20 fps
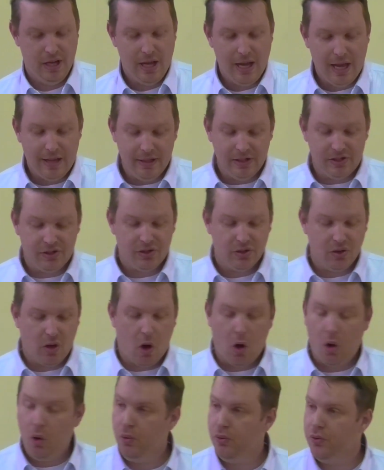And this
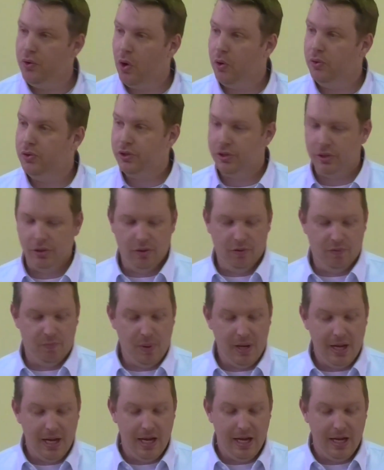whole notion of
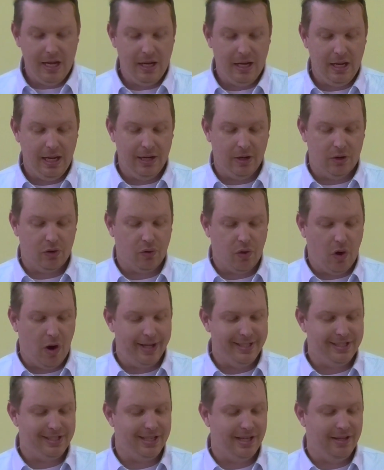being in
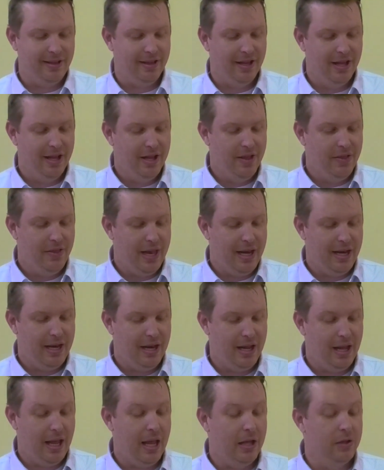Christ and
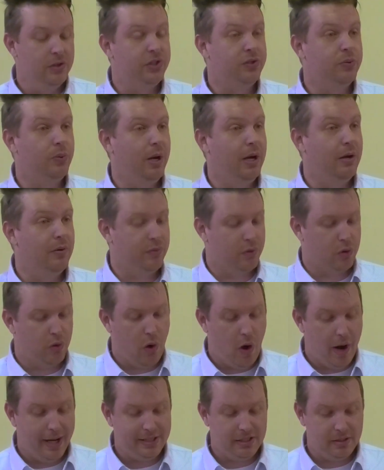then elsewhere of
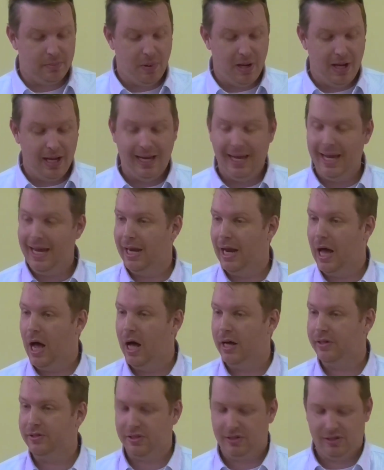Christ being in
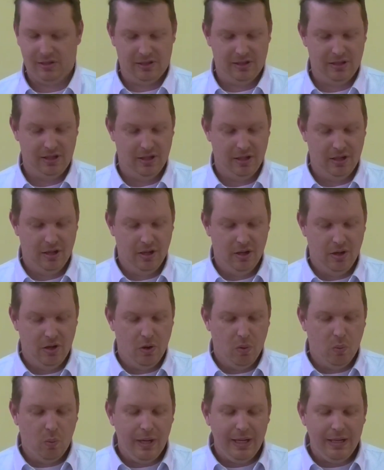us
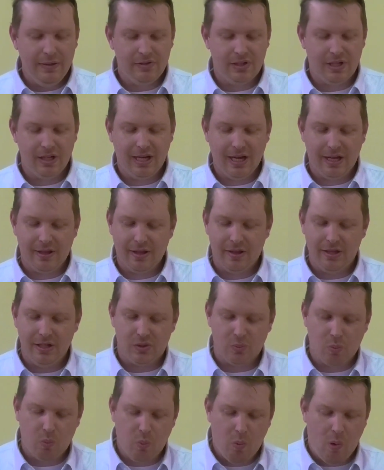weaves together
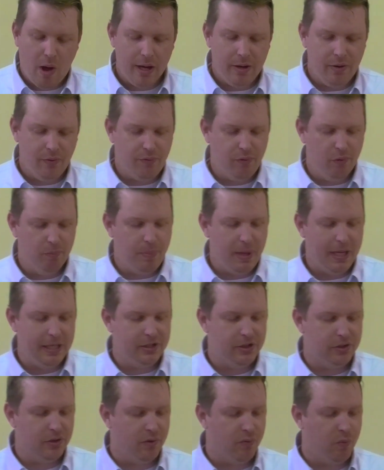this wonderful
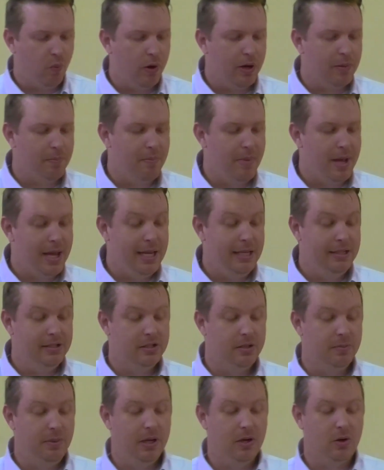picture of what it
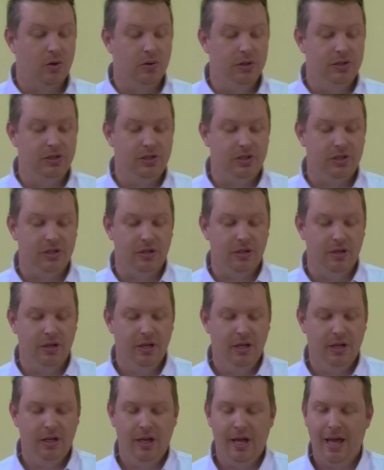means to be a Christian
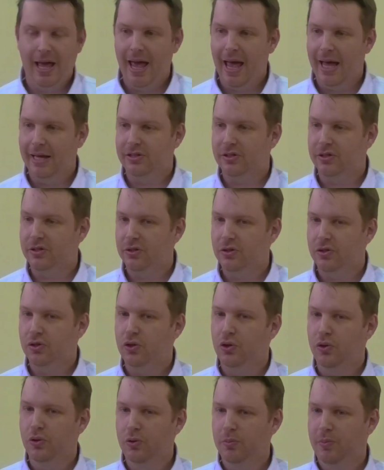as
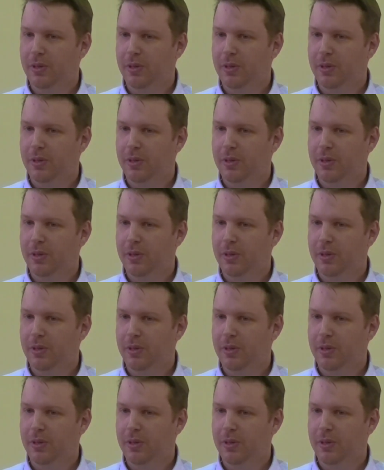two